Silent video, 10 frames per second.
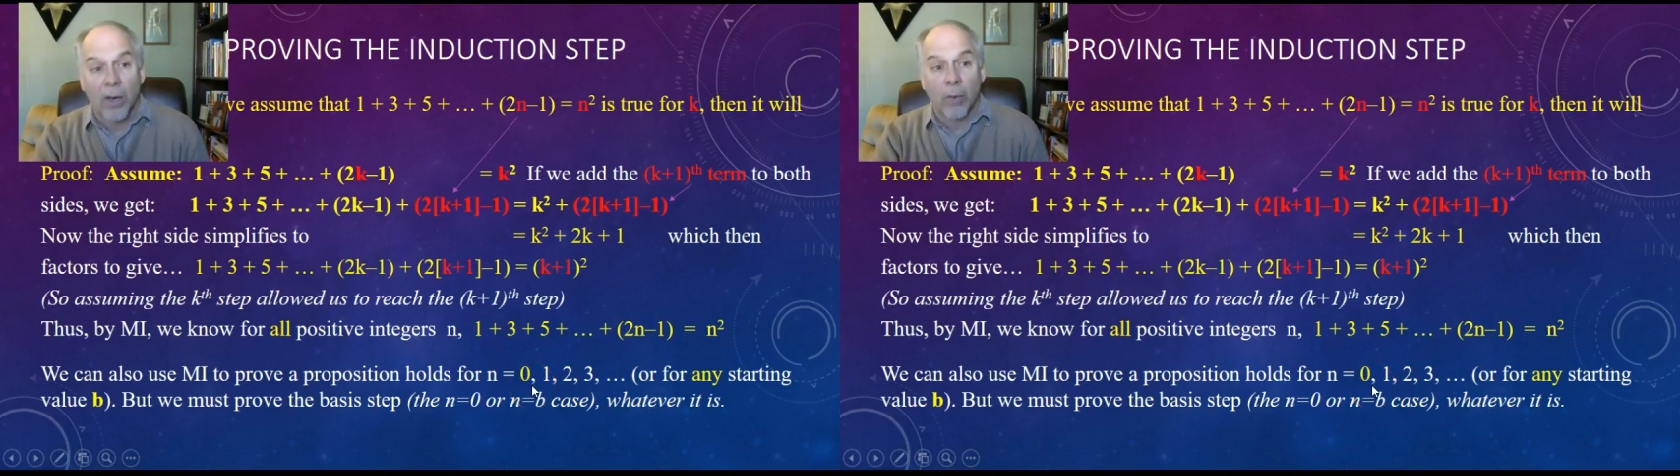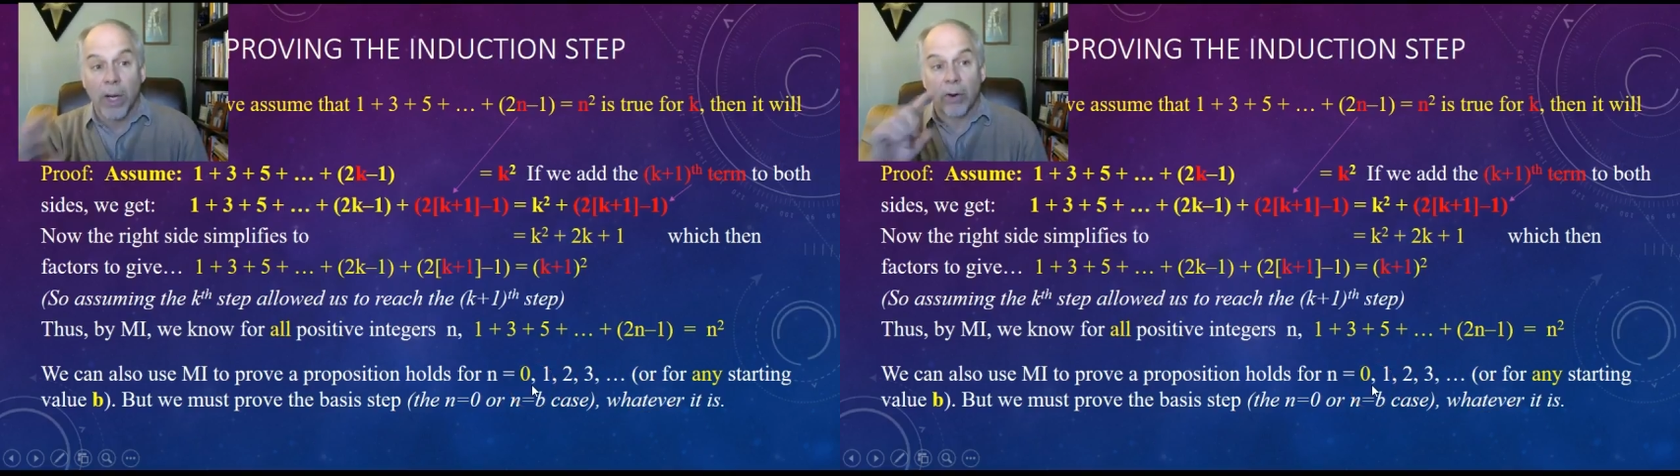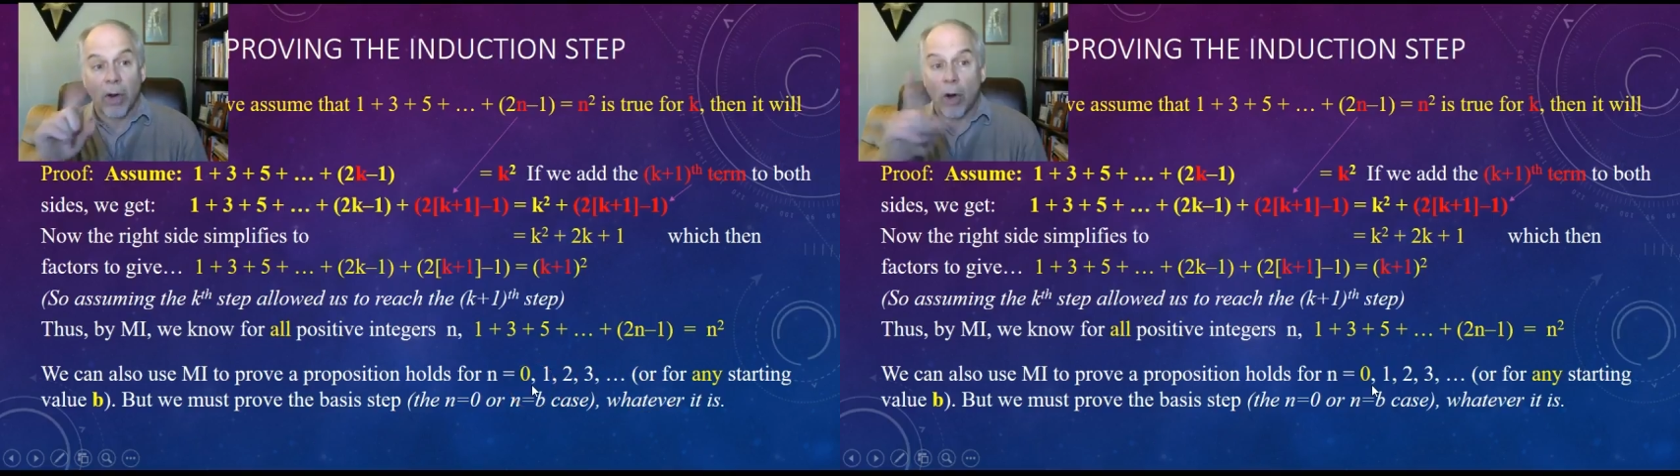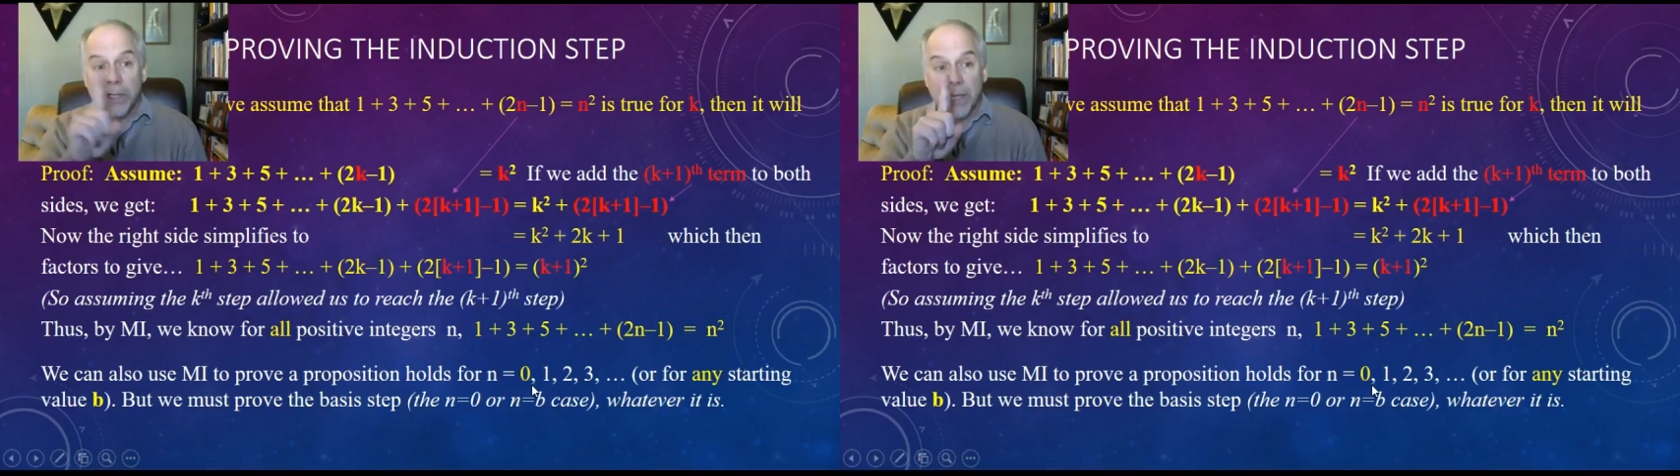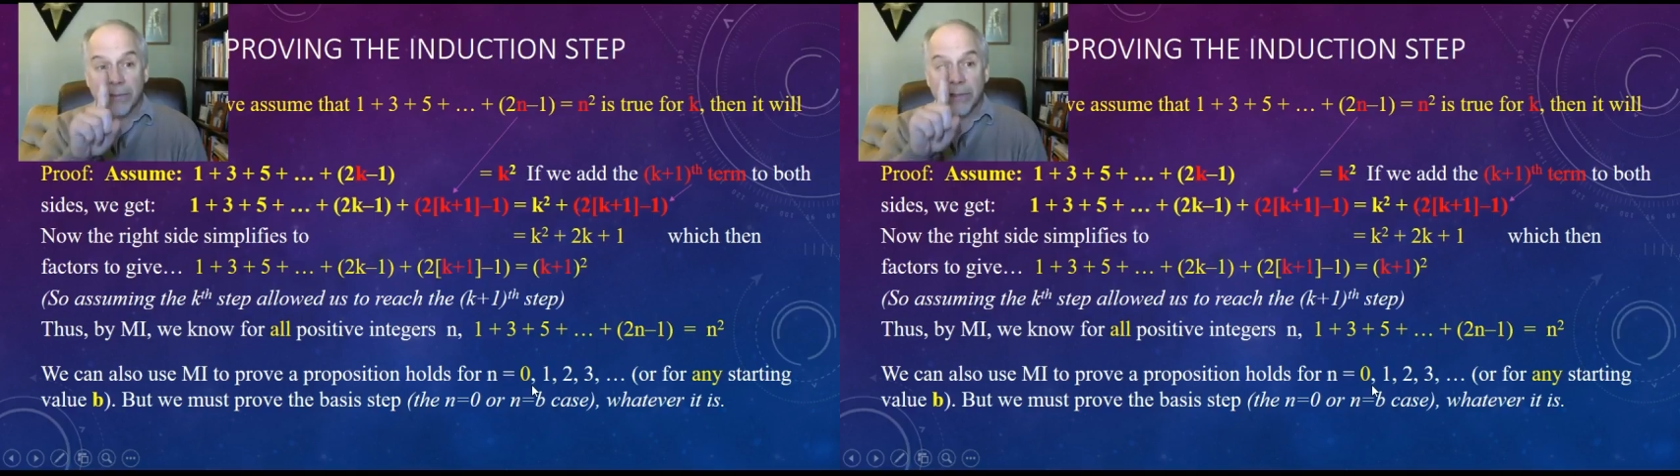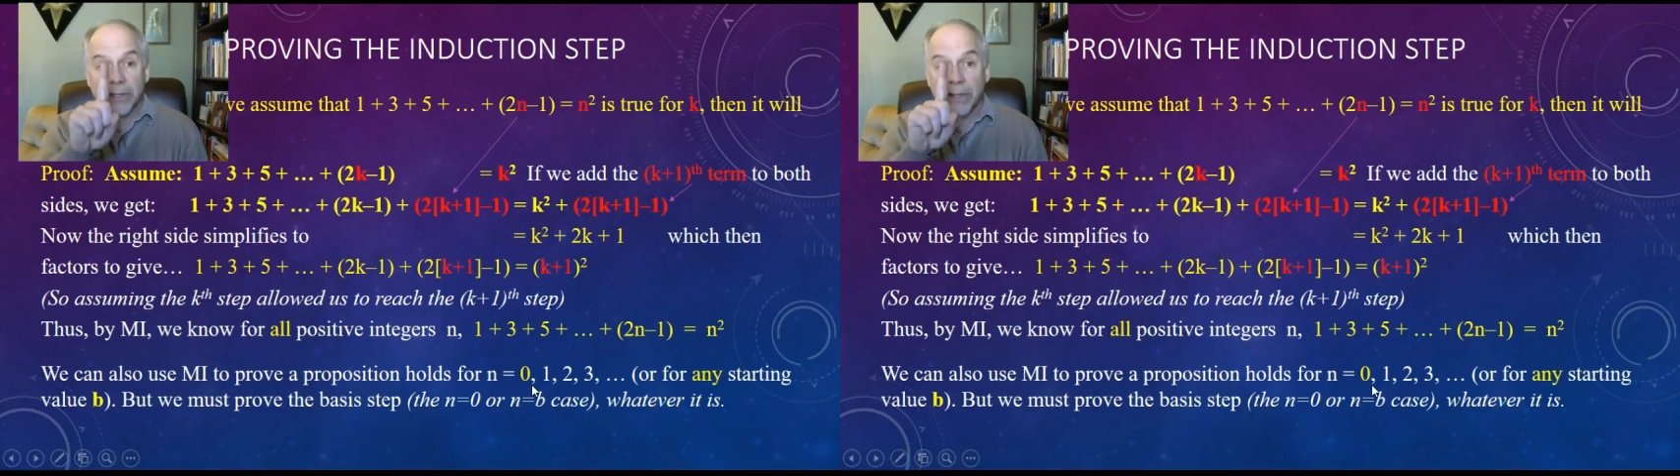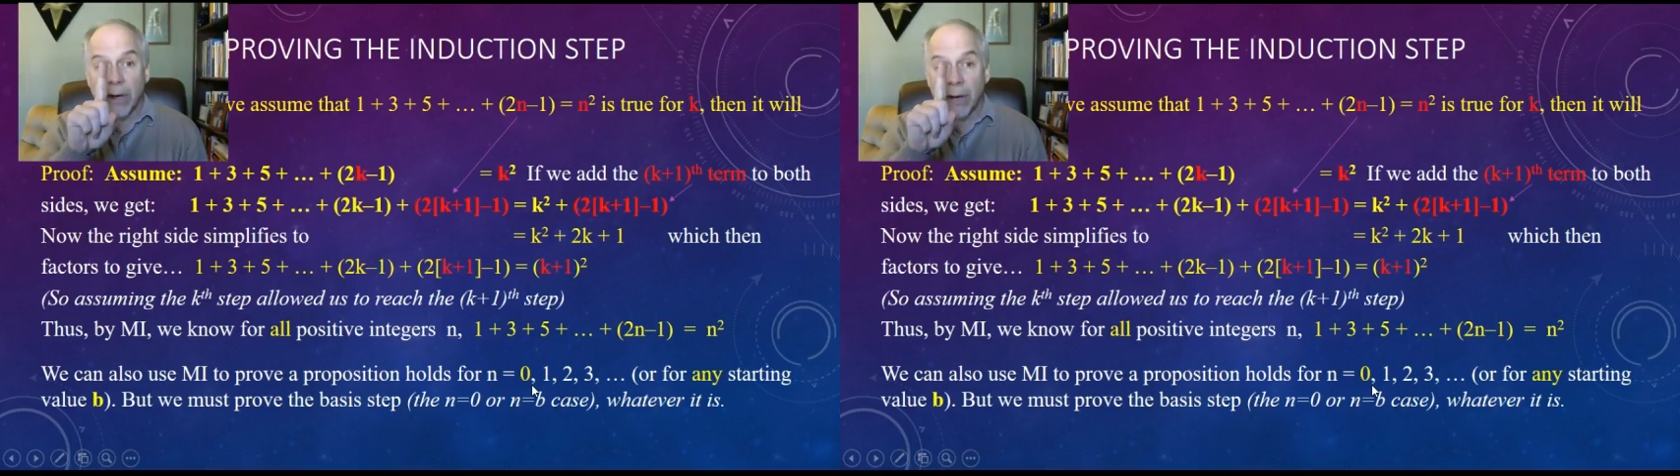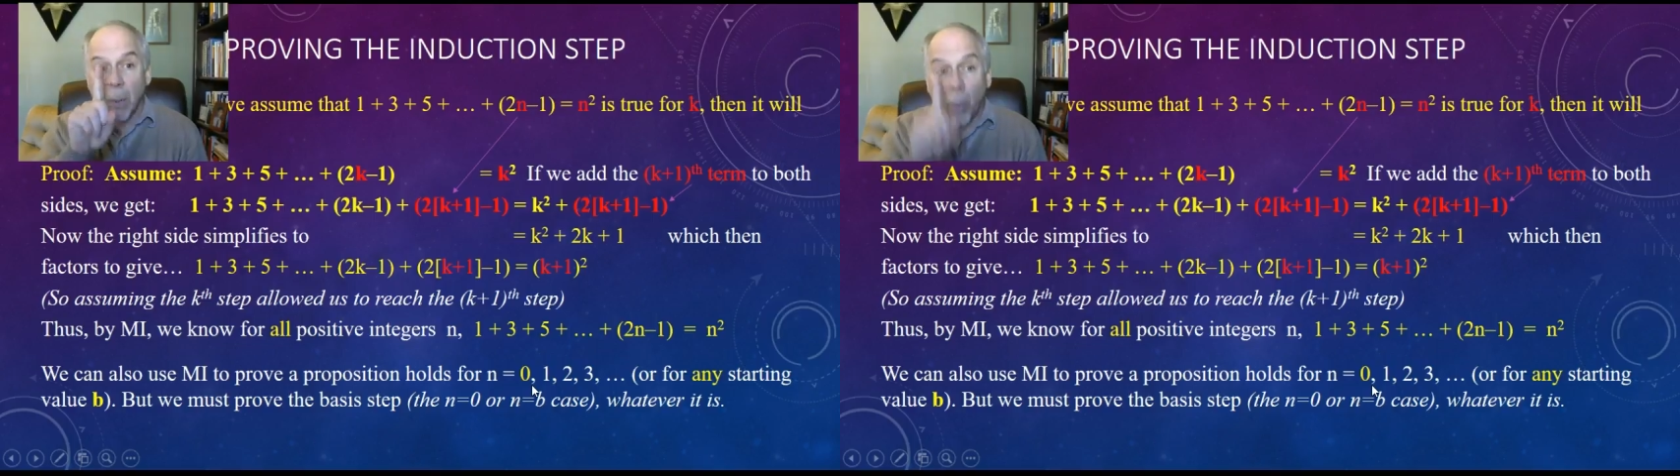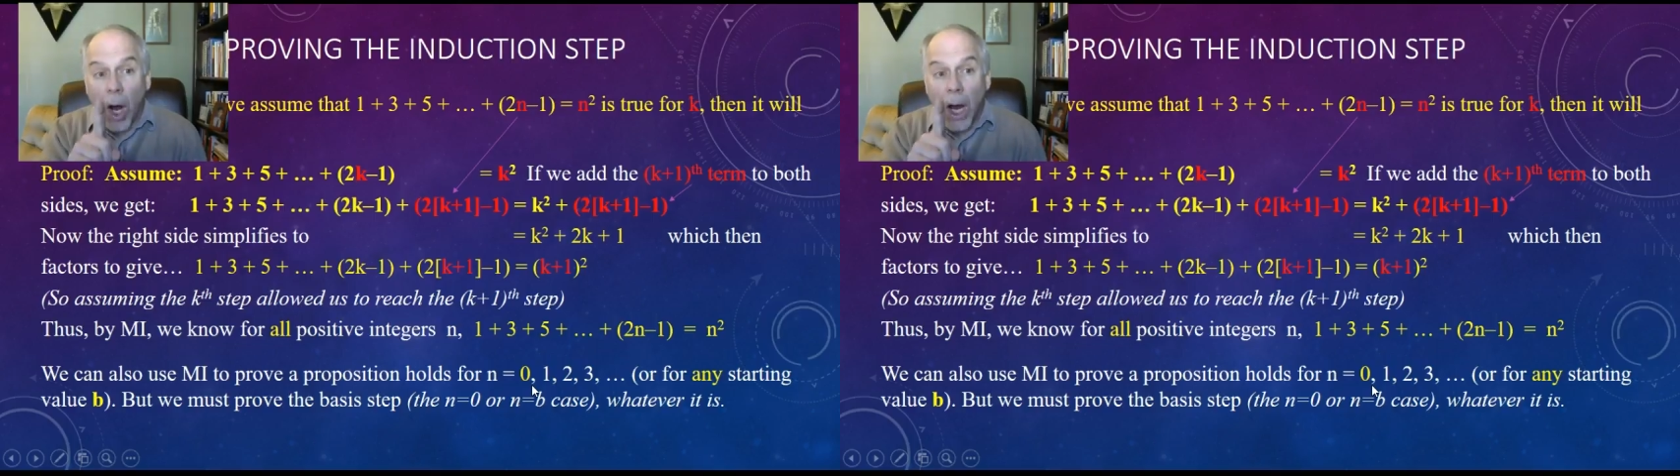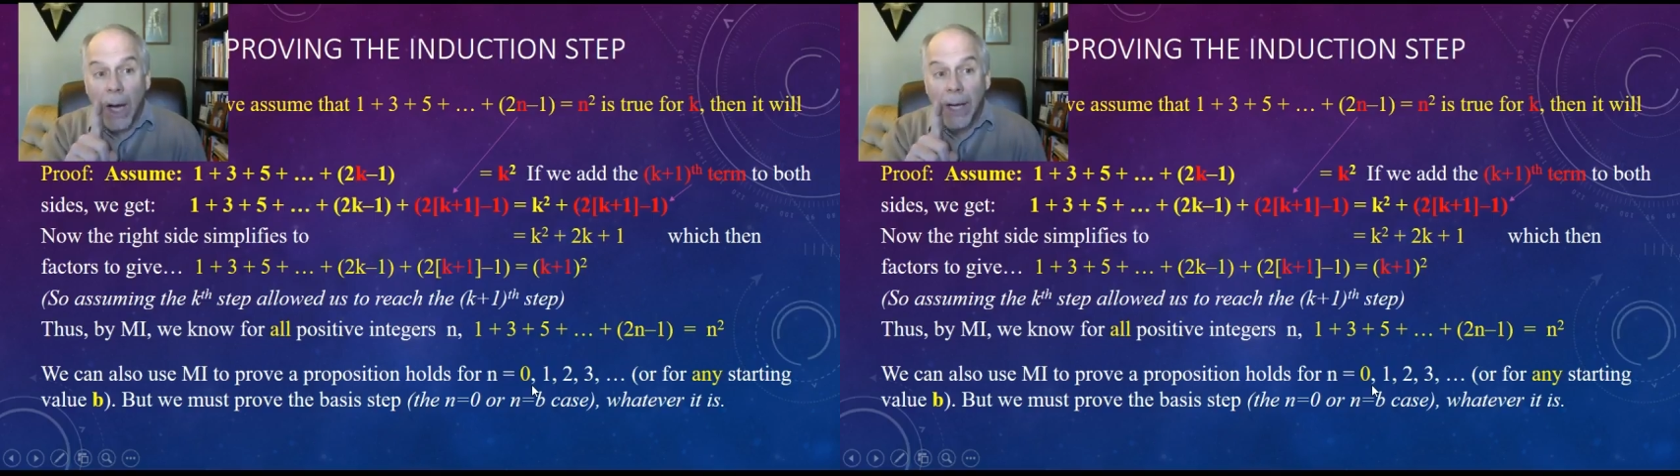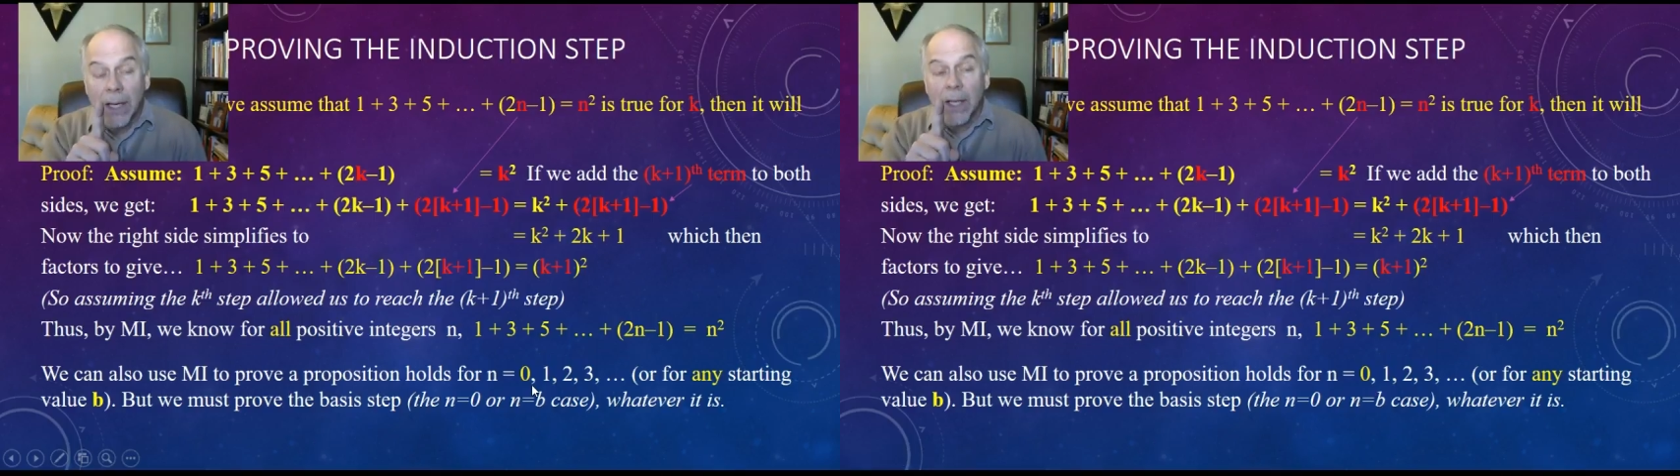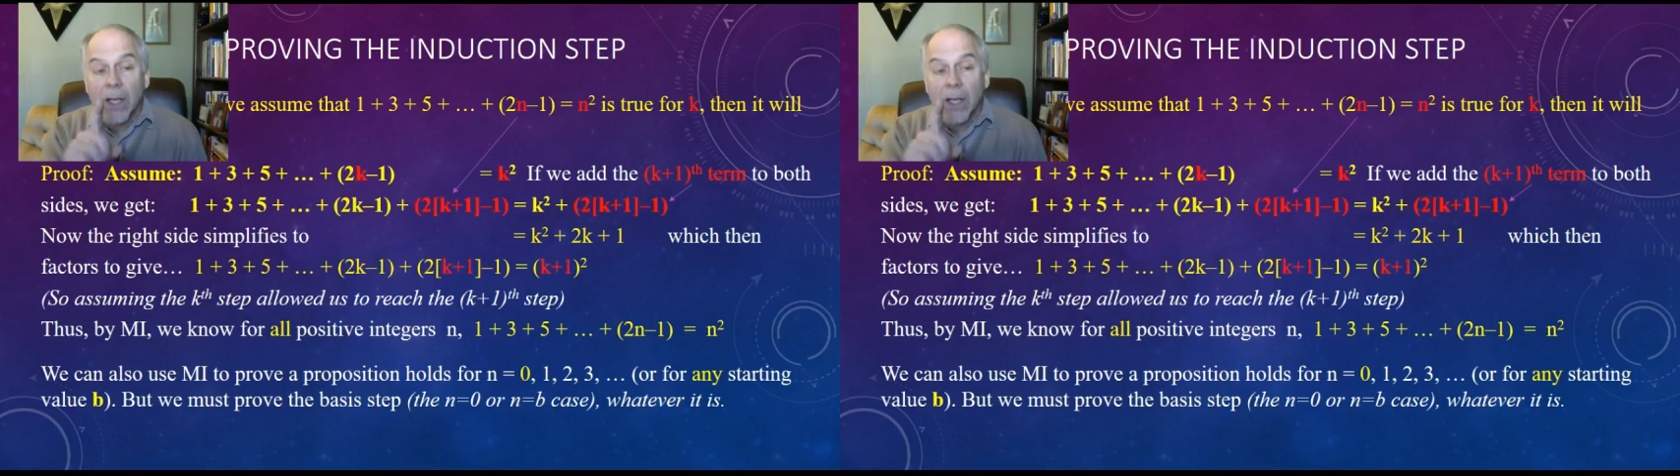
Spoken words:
we don't always have to start at 1.